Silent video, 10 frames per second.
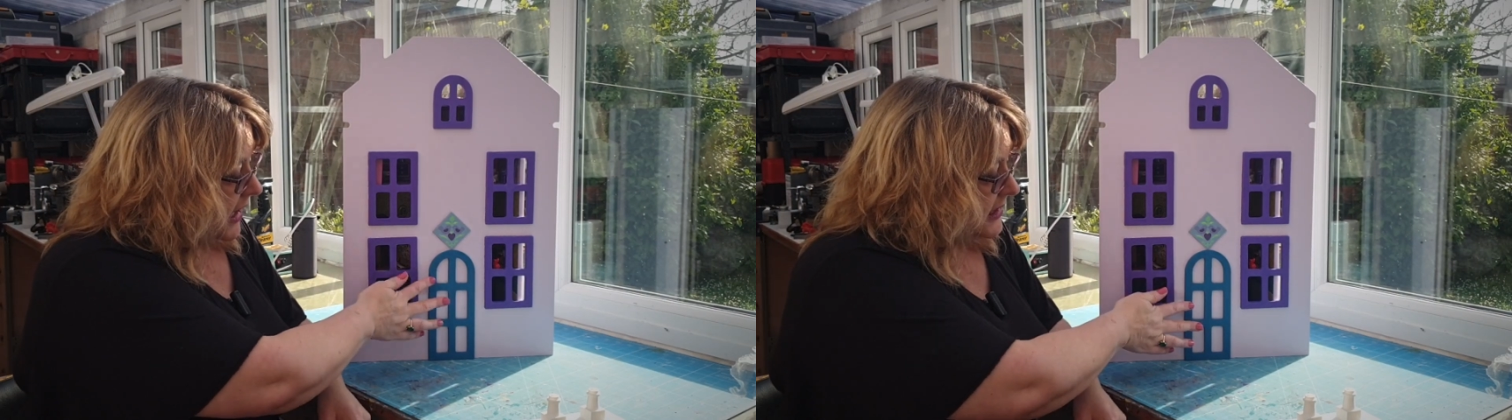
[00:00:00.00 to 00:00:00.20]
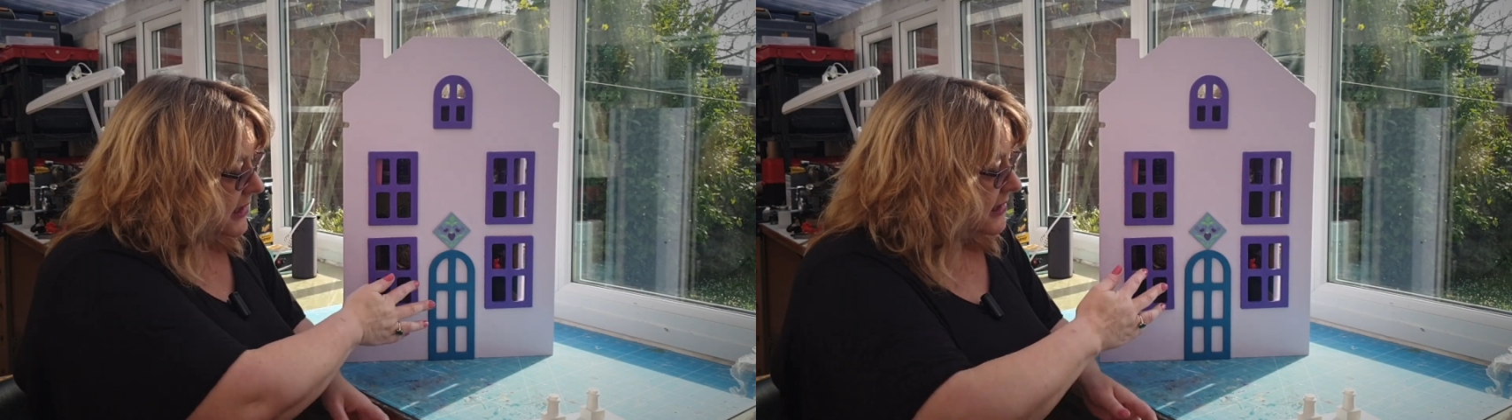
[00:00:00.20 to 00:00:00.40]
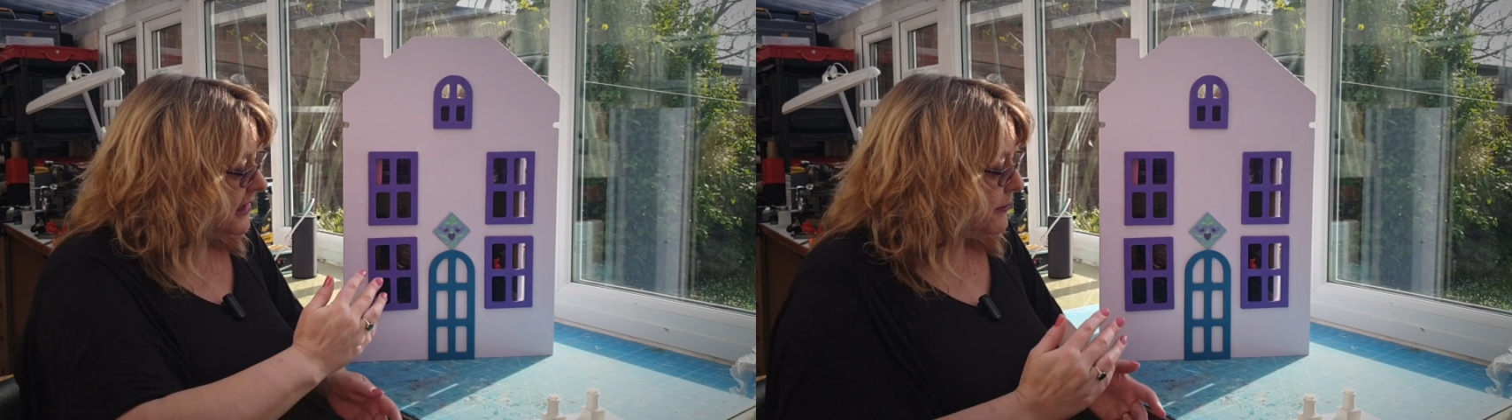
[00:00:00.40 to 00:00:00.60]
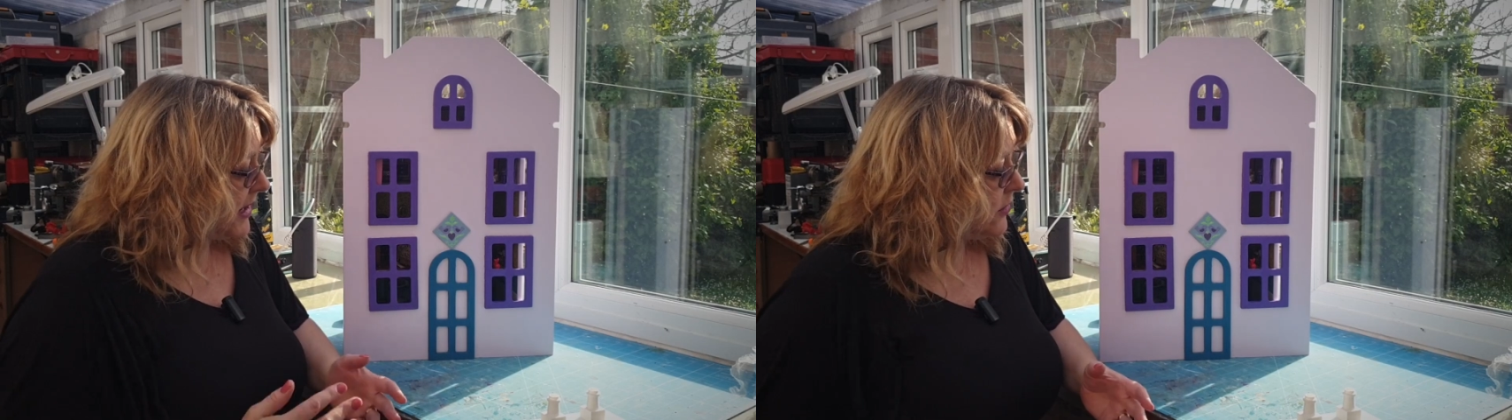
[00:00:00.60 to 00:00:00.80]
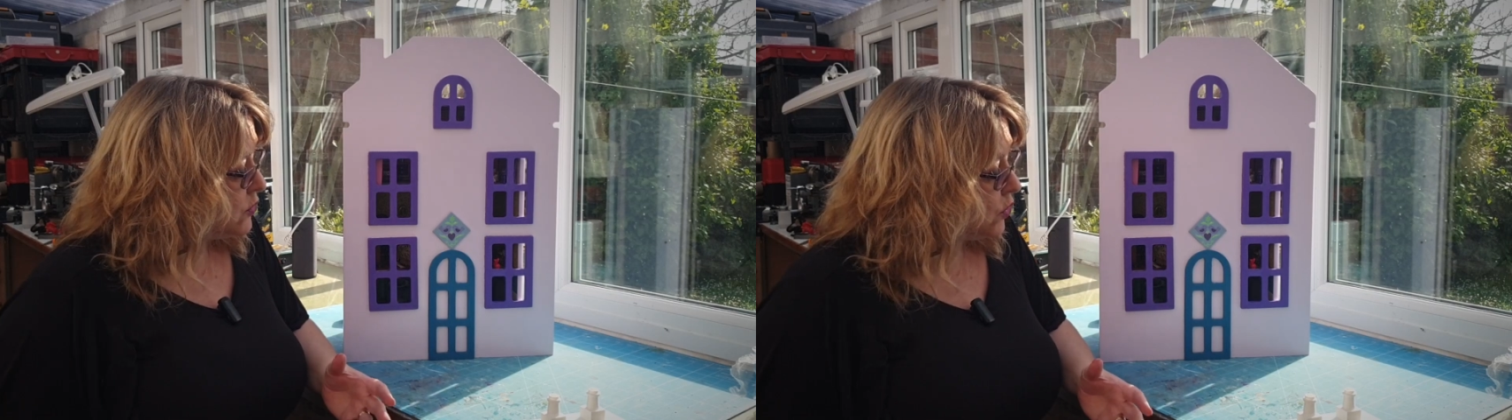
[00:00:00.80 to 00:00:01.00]
and certainly
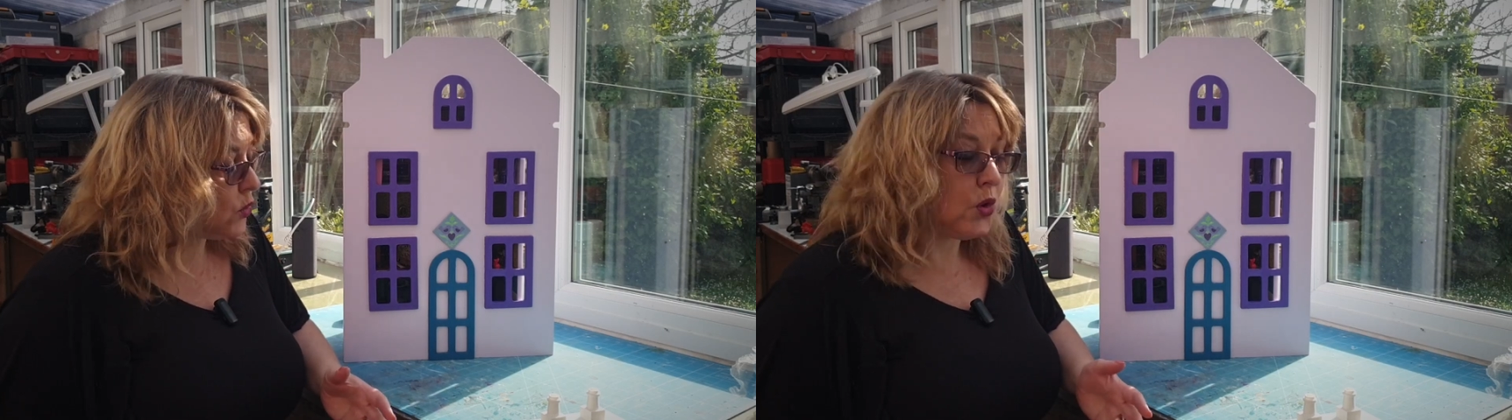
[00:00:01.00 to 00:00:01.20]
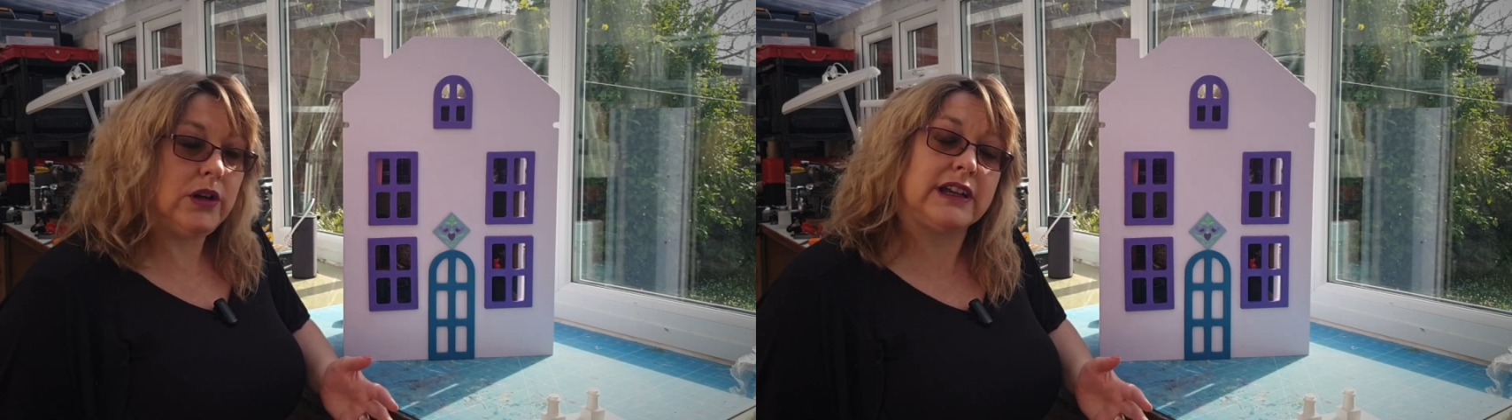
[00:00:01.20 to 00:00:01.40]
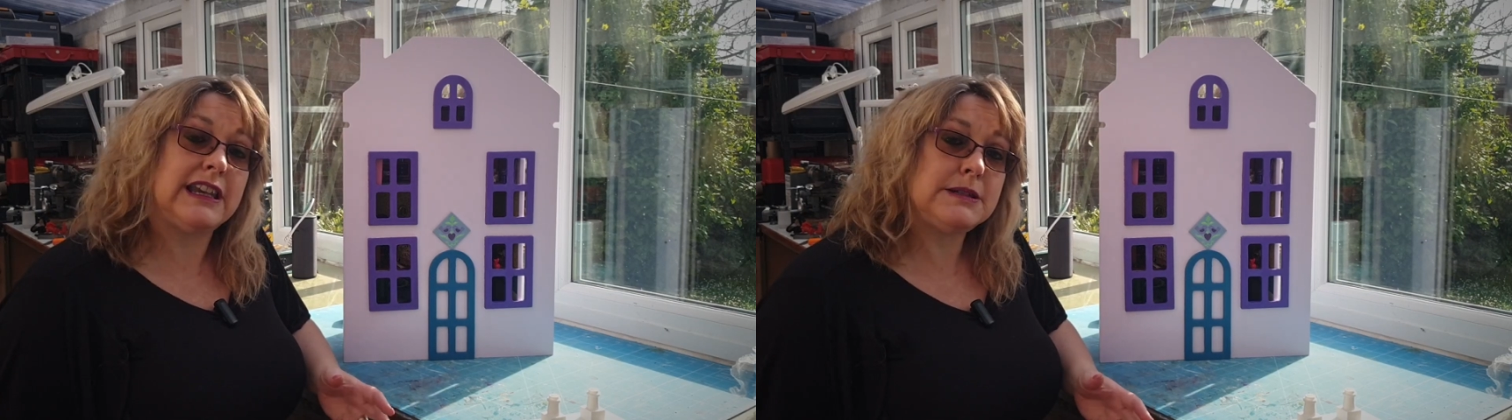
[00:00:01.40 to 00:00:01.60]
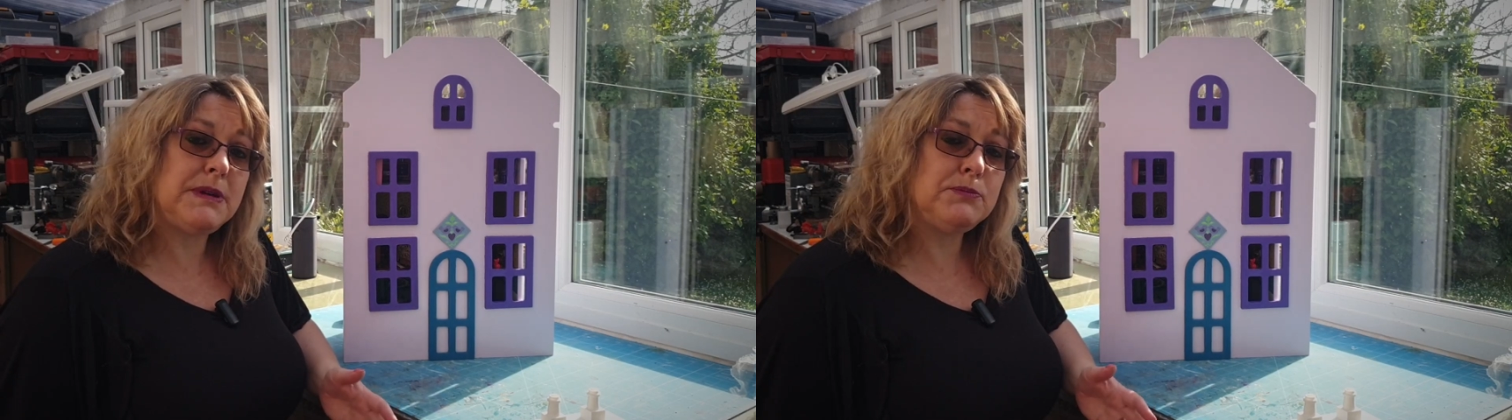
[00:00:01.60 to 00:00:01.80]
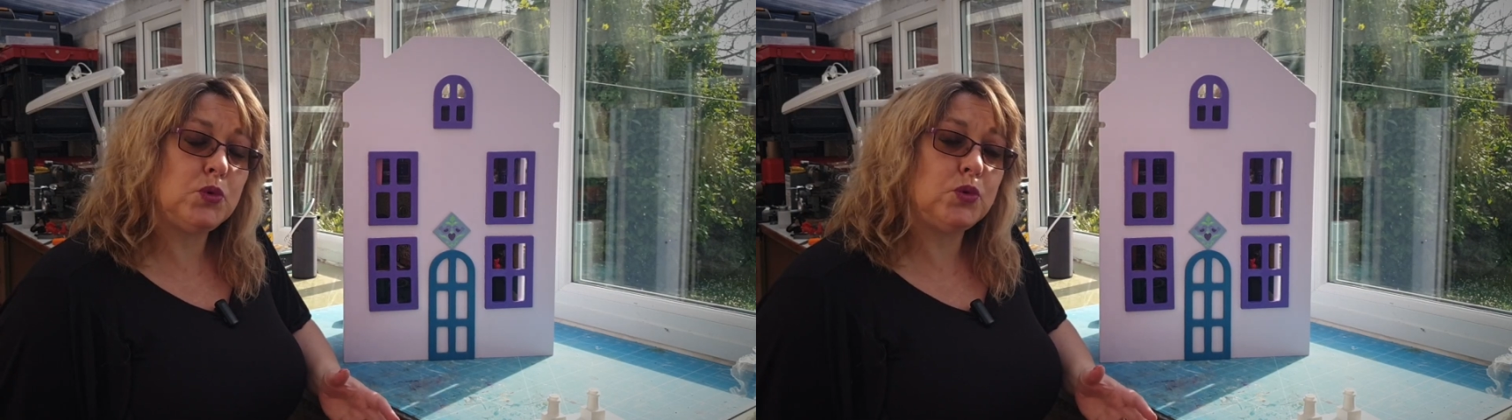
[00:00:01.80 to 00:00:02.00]
make the door look a little
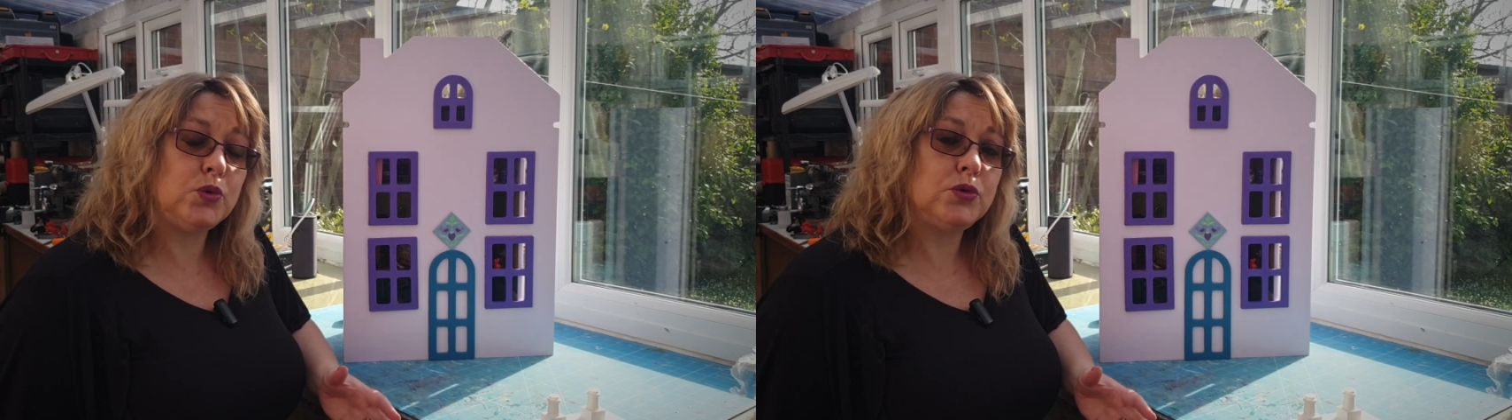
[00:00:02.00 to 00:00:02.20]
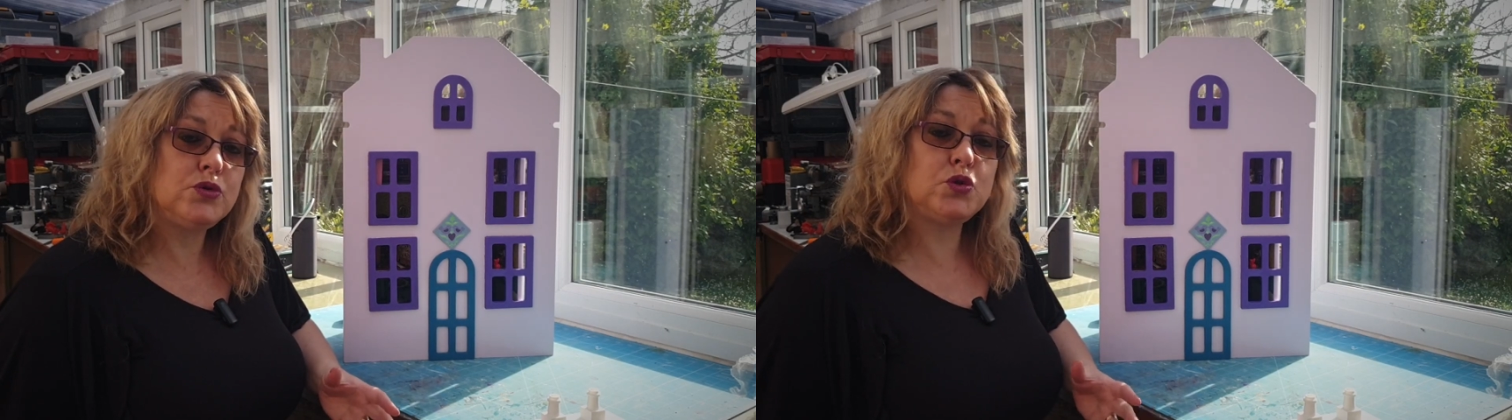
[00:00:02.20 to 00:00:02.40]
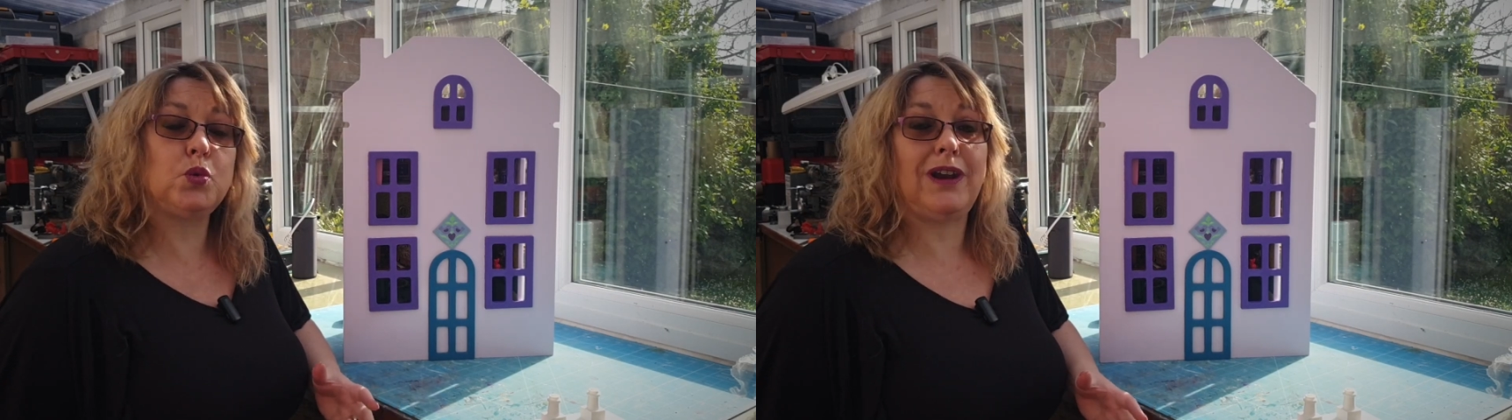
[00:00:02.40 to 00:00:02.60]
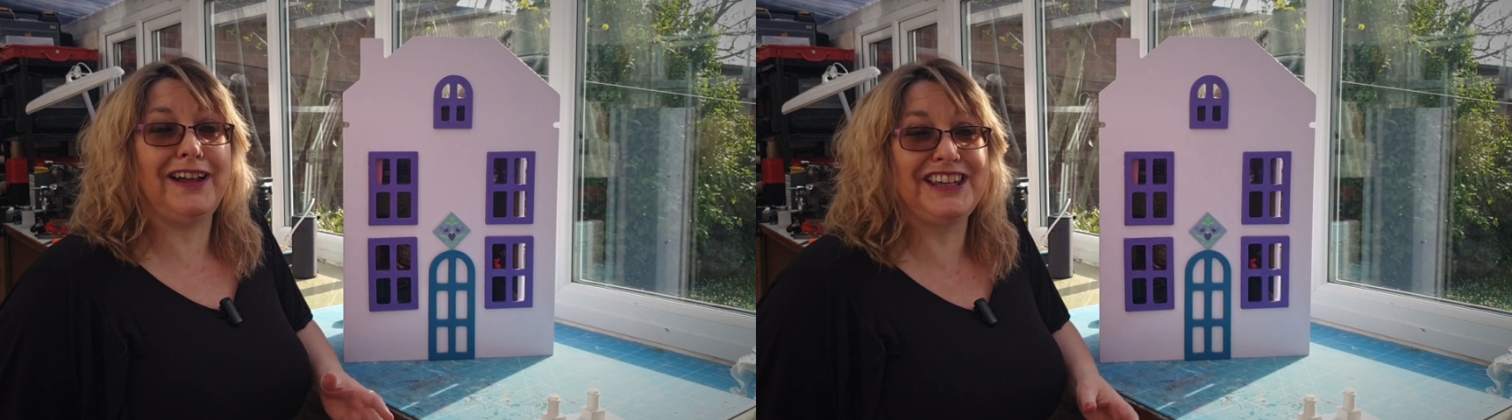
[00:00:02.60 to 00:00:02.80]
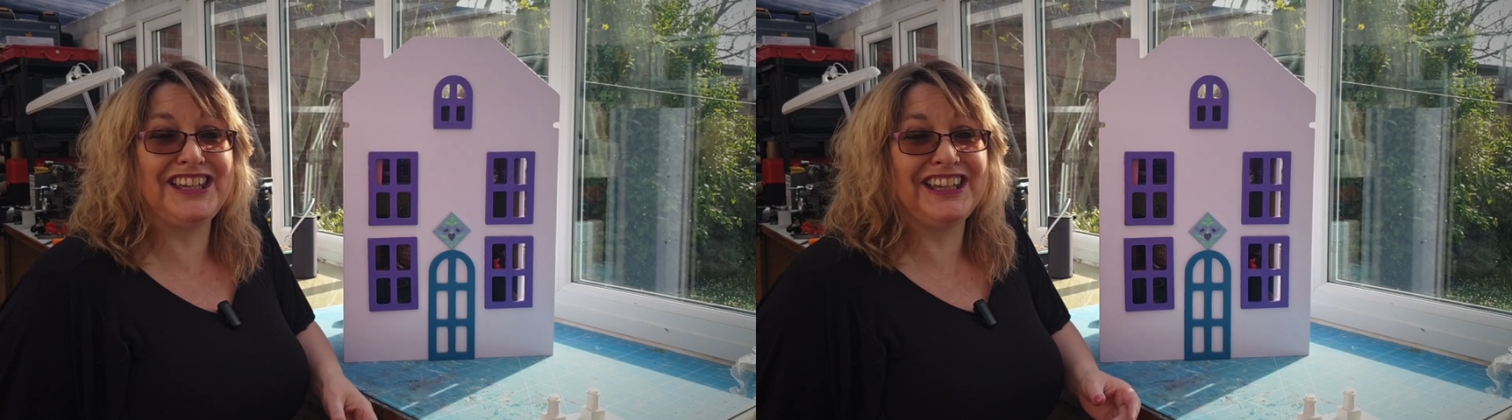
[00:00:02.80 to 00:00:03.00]
bit more
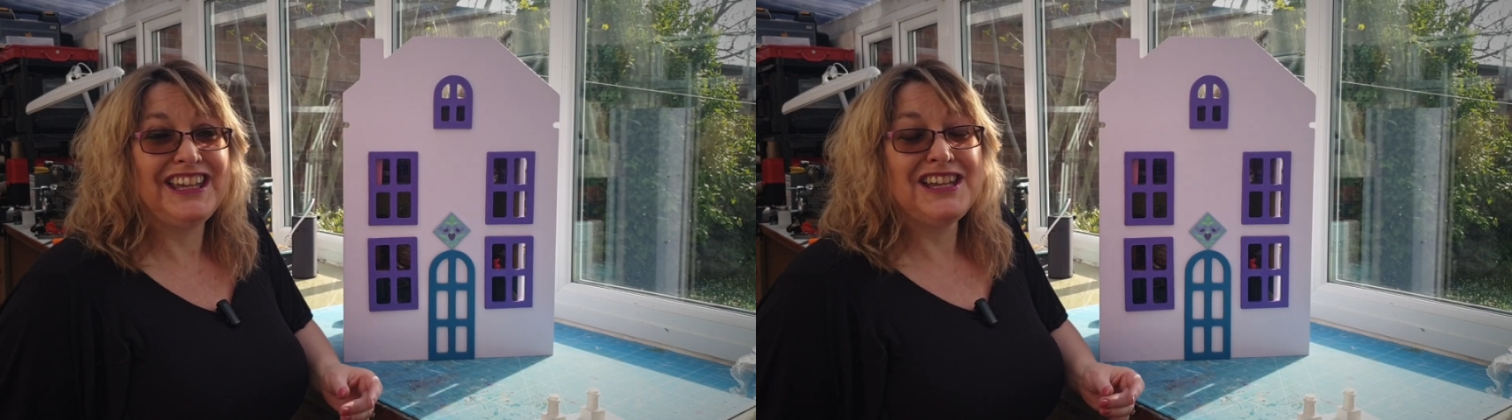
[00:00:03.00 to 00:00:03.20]
door-like.